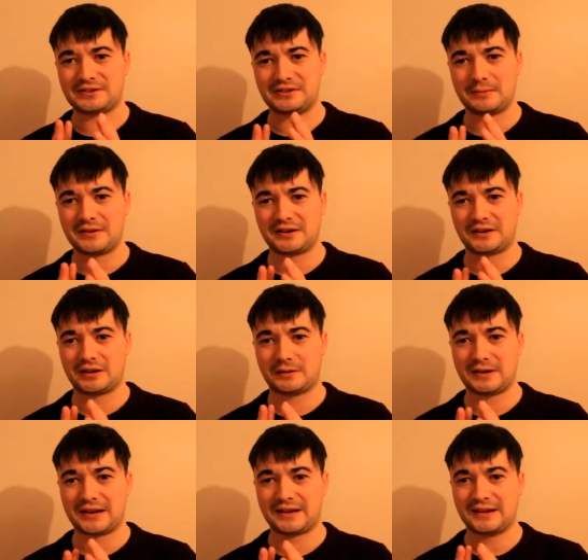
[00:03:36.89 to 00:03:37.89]
Some of their
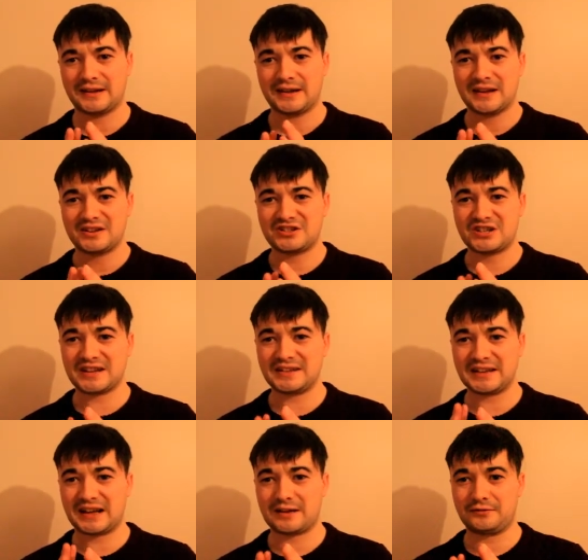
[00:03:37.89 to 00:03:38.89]
com like
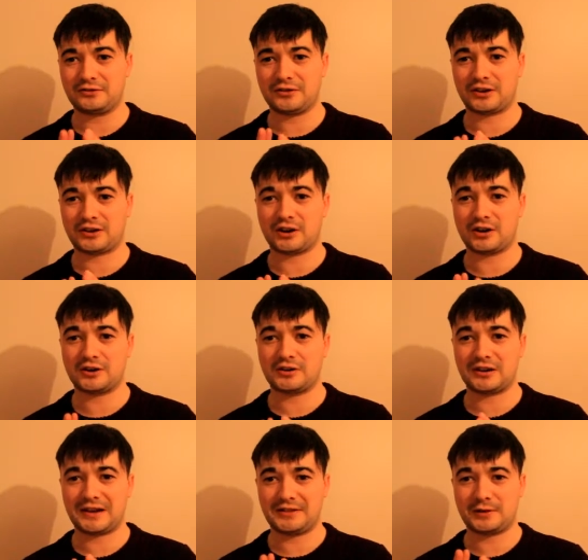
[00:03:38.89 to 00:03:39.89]
chasing after the girl and
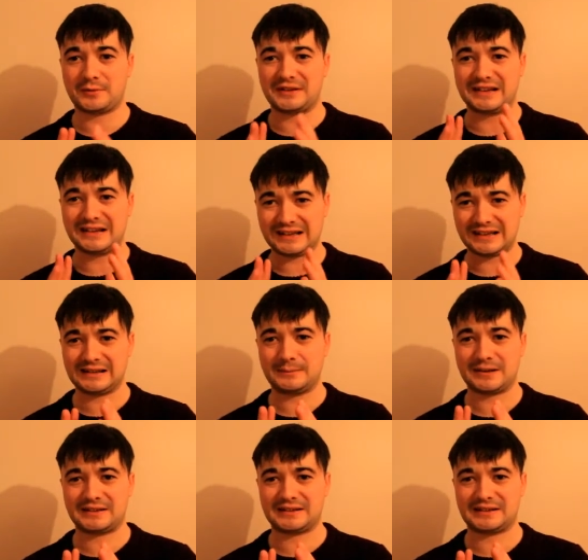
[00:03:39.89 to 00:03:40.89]
all, I thought was a little
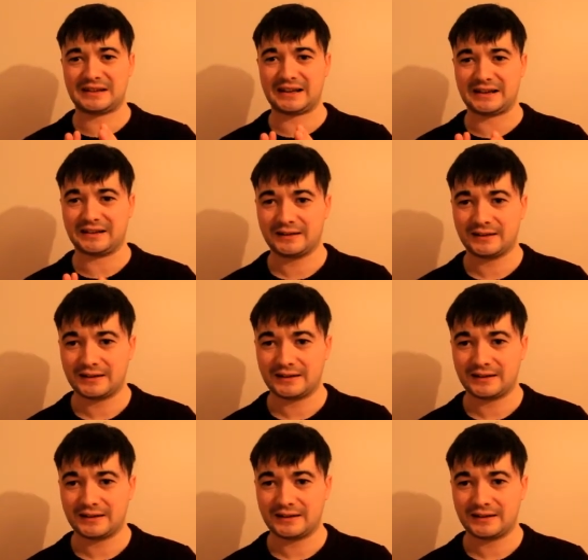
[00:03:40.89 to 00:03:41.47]
bit silly.